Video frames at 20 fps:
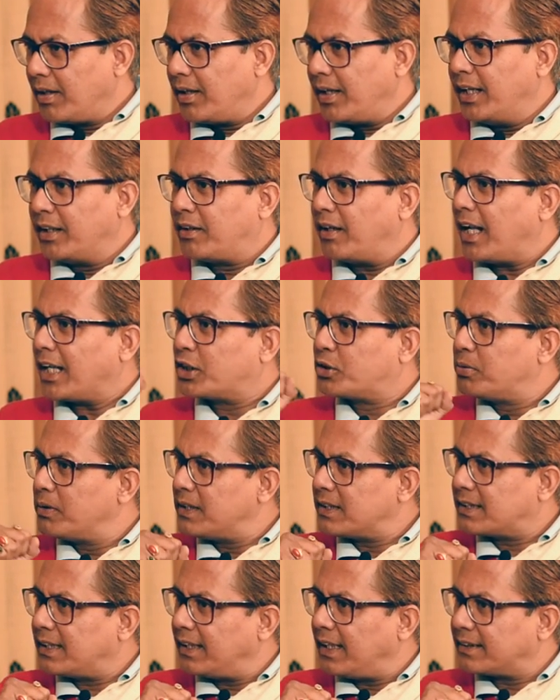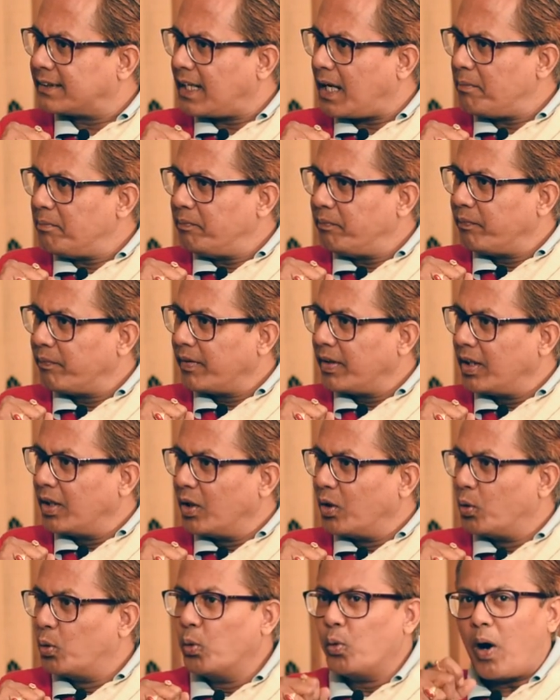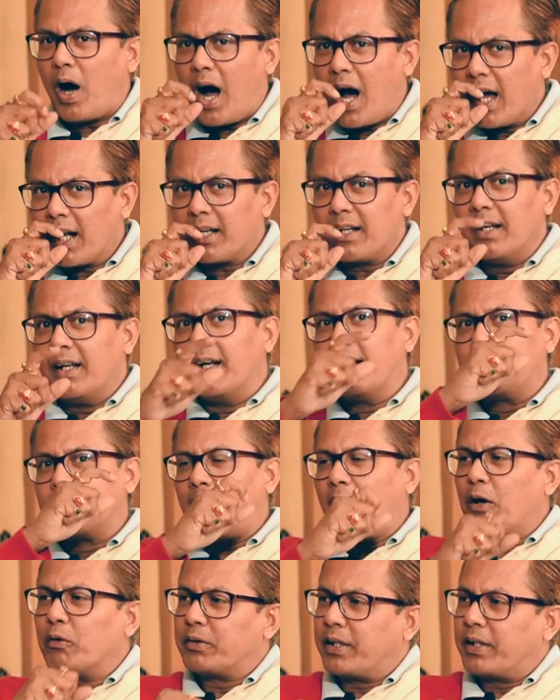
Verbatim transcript: intellectuals in Assam who are now